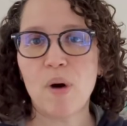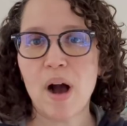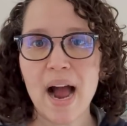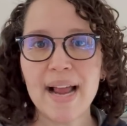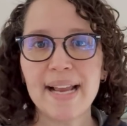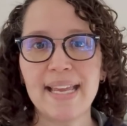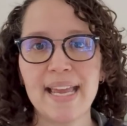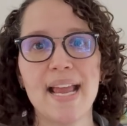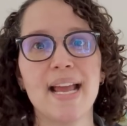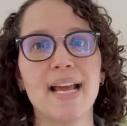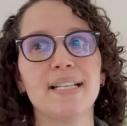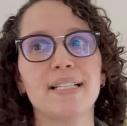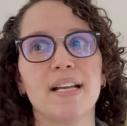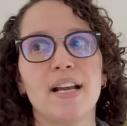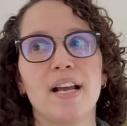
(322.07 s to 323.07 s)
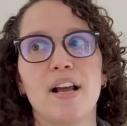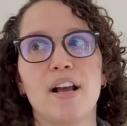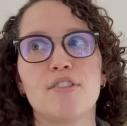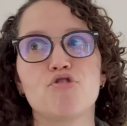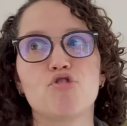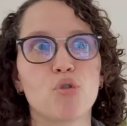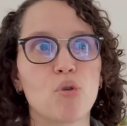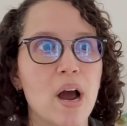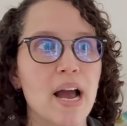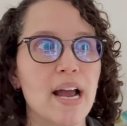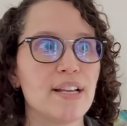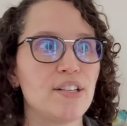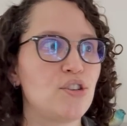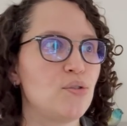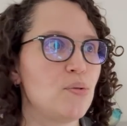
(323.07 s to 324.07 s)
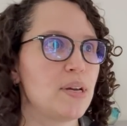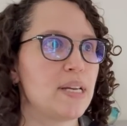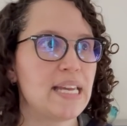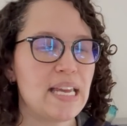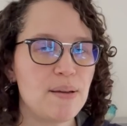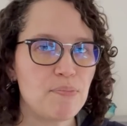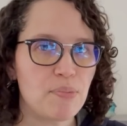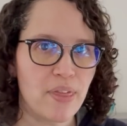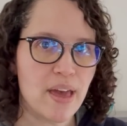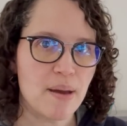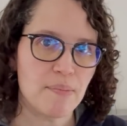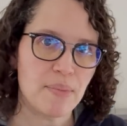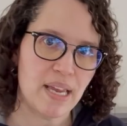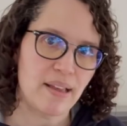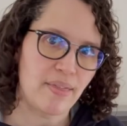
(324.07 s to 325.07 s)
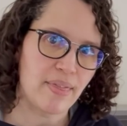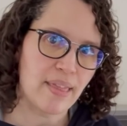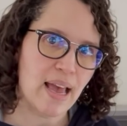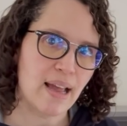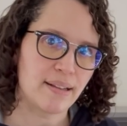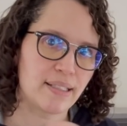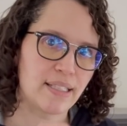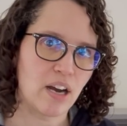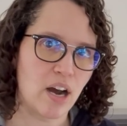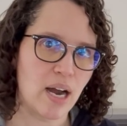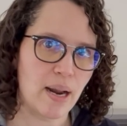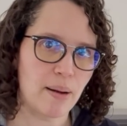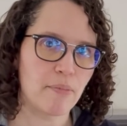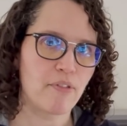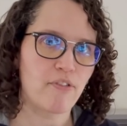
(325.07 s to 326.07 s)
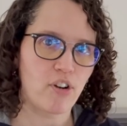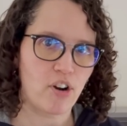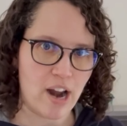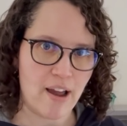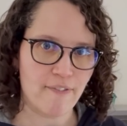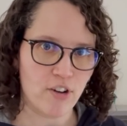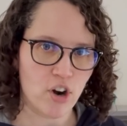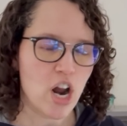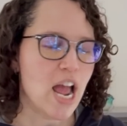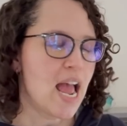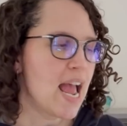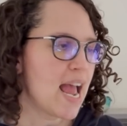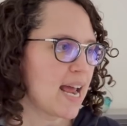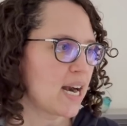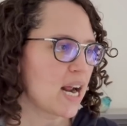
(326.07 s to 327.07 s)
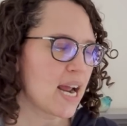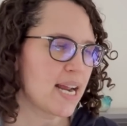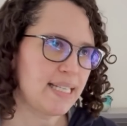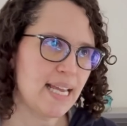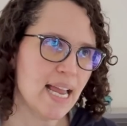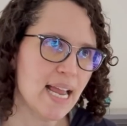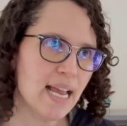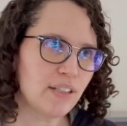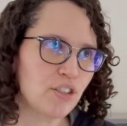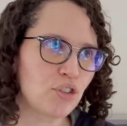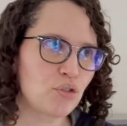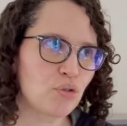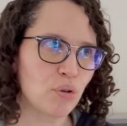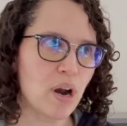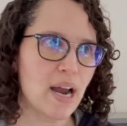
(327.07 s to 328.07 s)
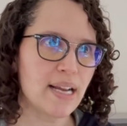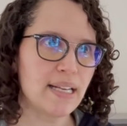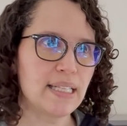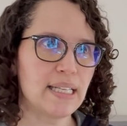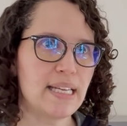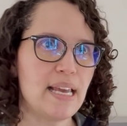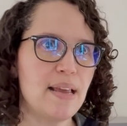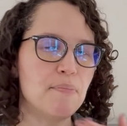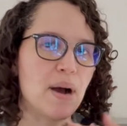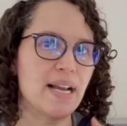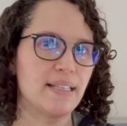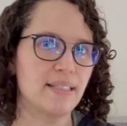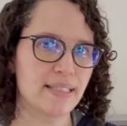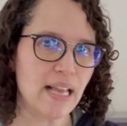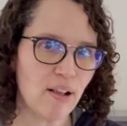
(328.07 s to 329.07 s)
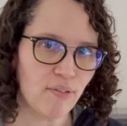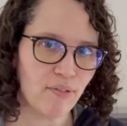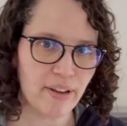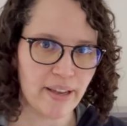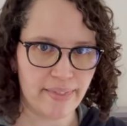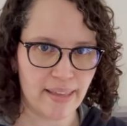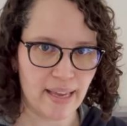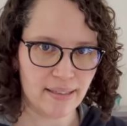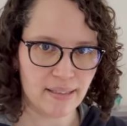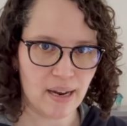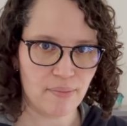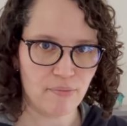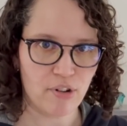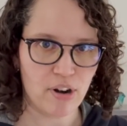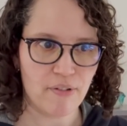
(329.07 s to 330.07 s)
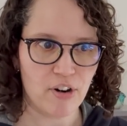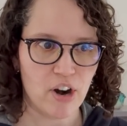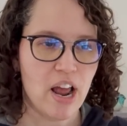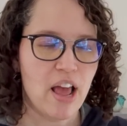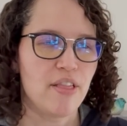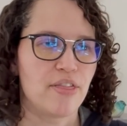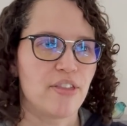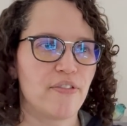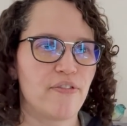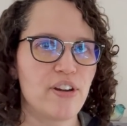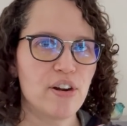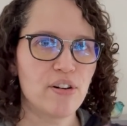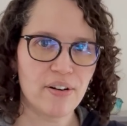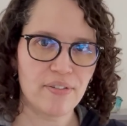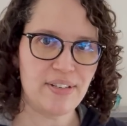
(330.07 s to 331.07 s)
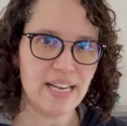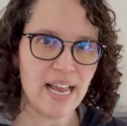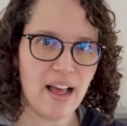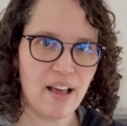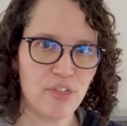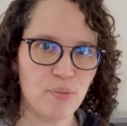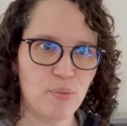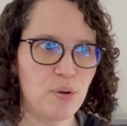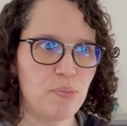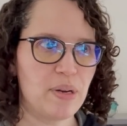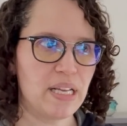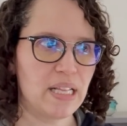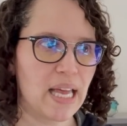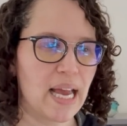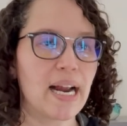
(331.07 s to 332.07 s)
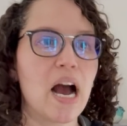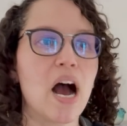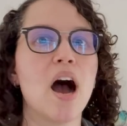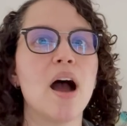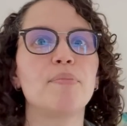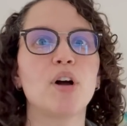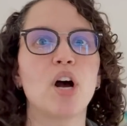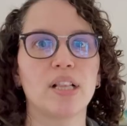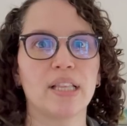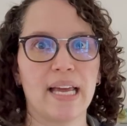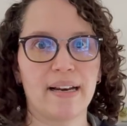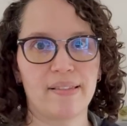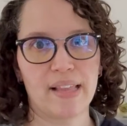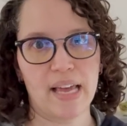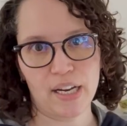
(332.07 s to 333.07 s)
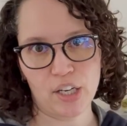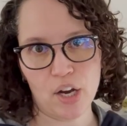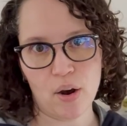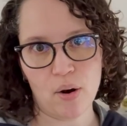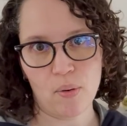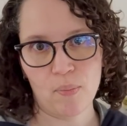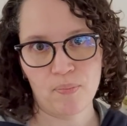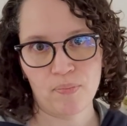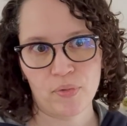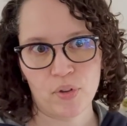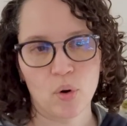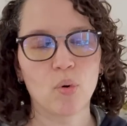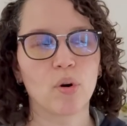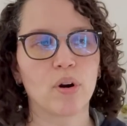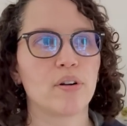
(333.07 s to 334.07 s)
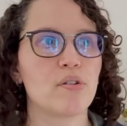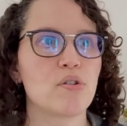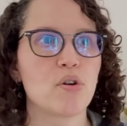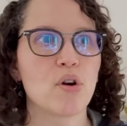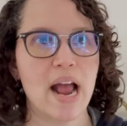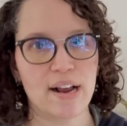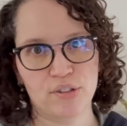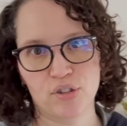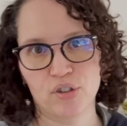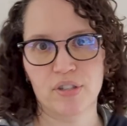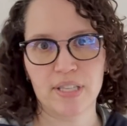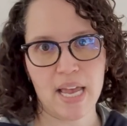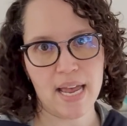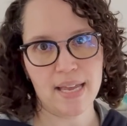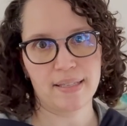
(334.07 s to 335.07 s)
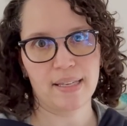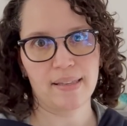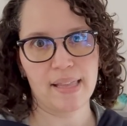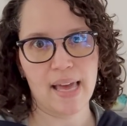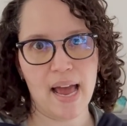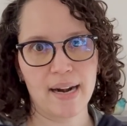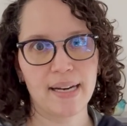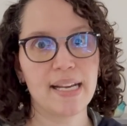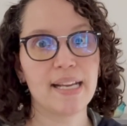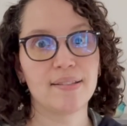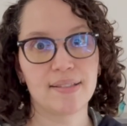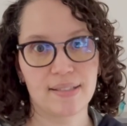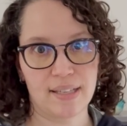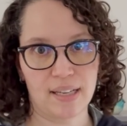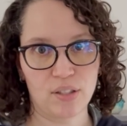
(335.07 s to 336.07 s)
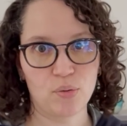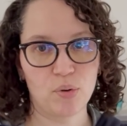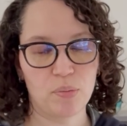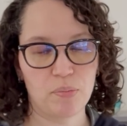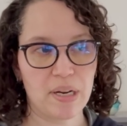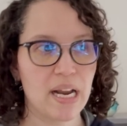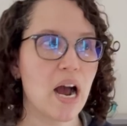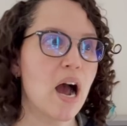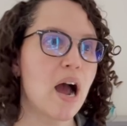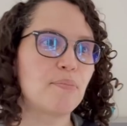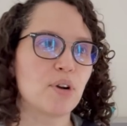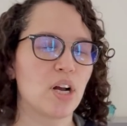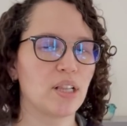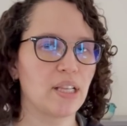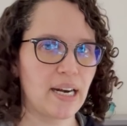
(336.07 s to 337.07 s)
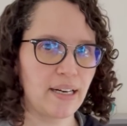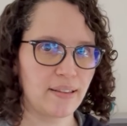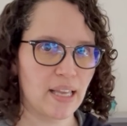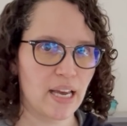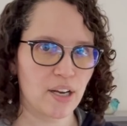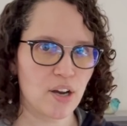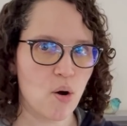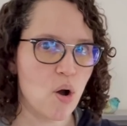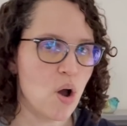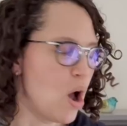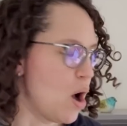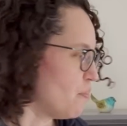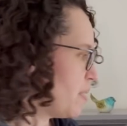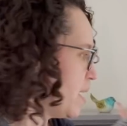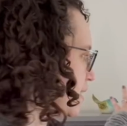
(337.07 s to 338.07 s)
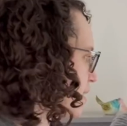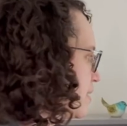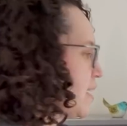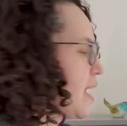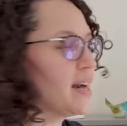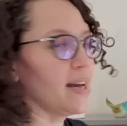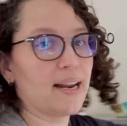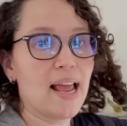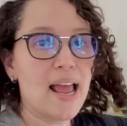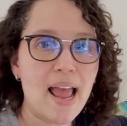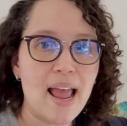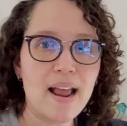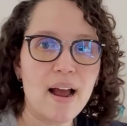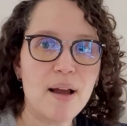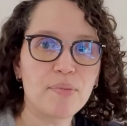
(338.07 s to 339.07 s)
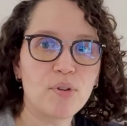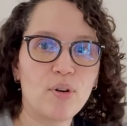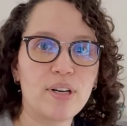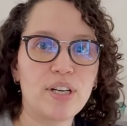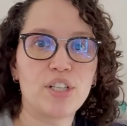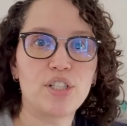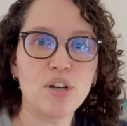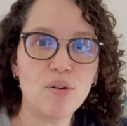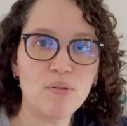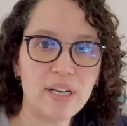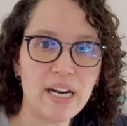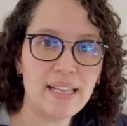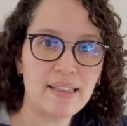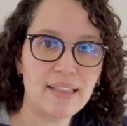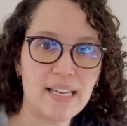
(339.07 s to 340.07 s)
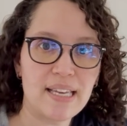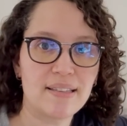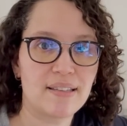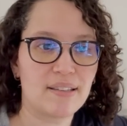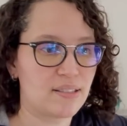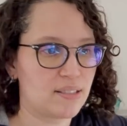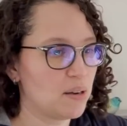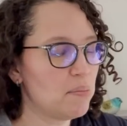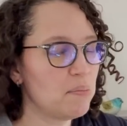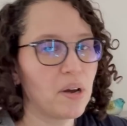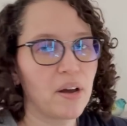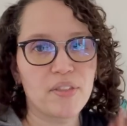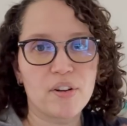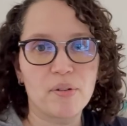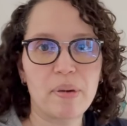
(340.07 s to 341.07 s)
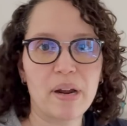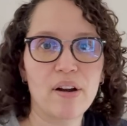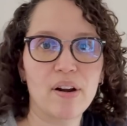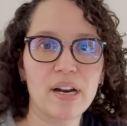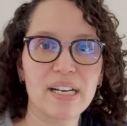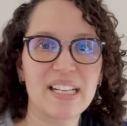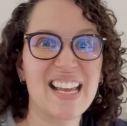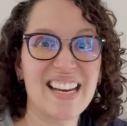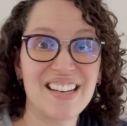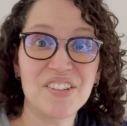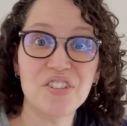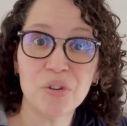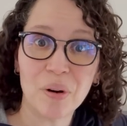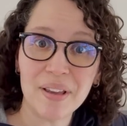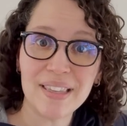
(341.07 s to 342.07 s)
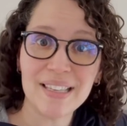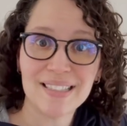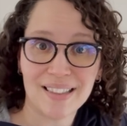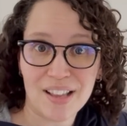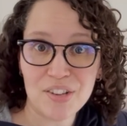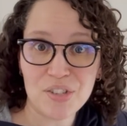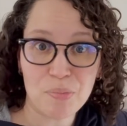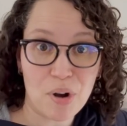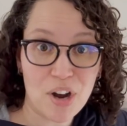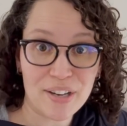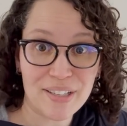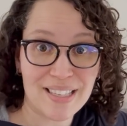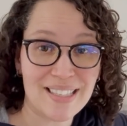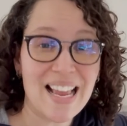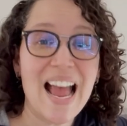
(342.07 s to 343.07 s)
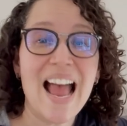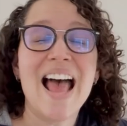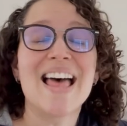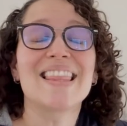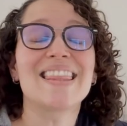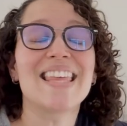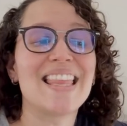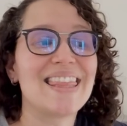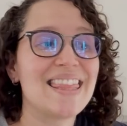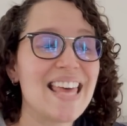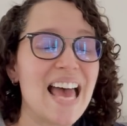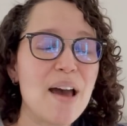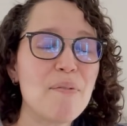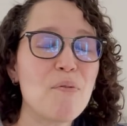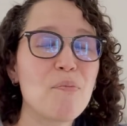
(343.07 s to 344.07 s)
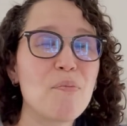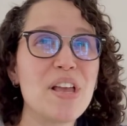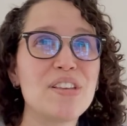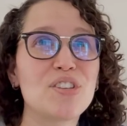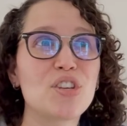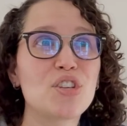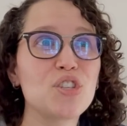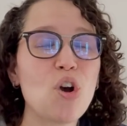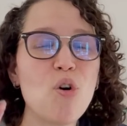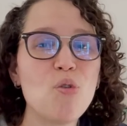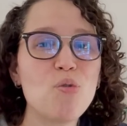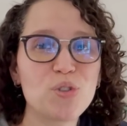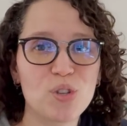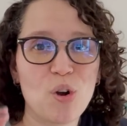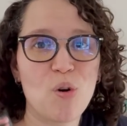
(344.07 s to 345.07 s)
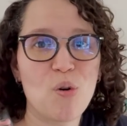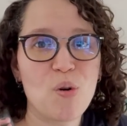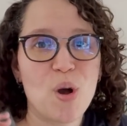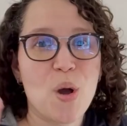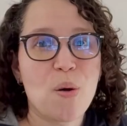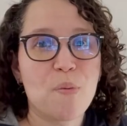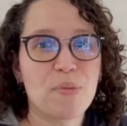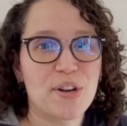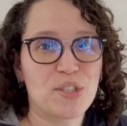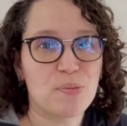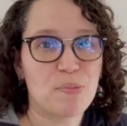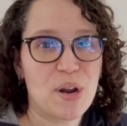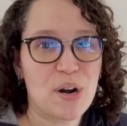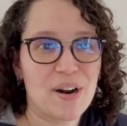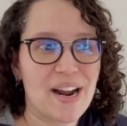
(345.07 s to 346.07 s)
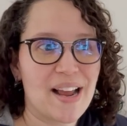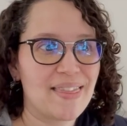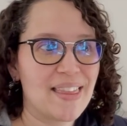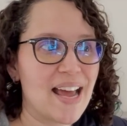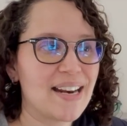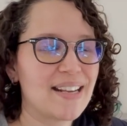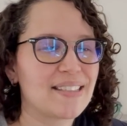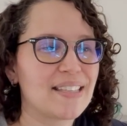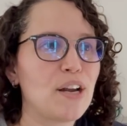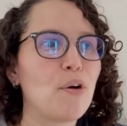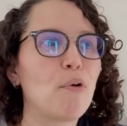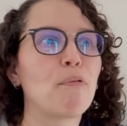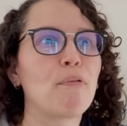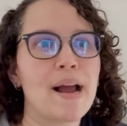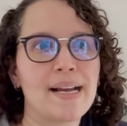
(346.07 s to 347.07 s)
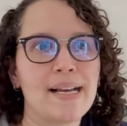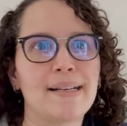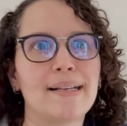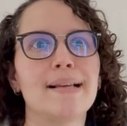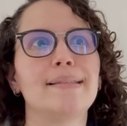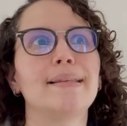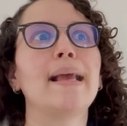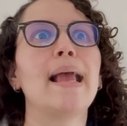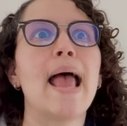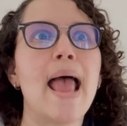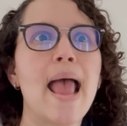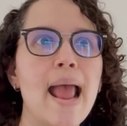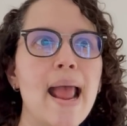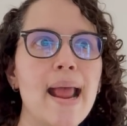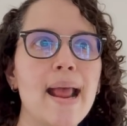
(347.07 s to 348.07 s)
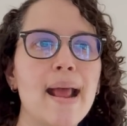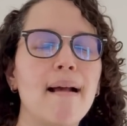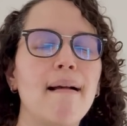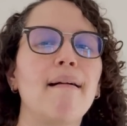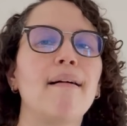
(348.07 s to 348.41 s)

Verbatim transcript: I can't try to keep them in that time forever. And I can't try to keep myself in that time forever. The fear of death would be like, I'm not letting that go or exercising that instinct would be I'm not letting that go. By deciding, hey, I'm going to donate these, some other parent can enjoy these lunch boxes, then that is so, so much better. And that is like recognizing, hey,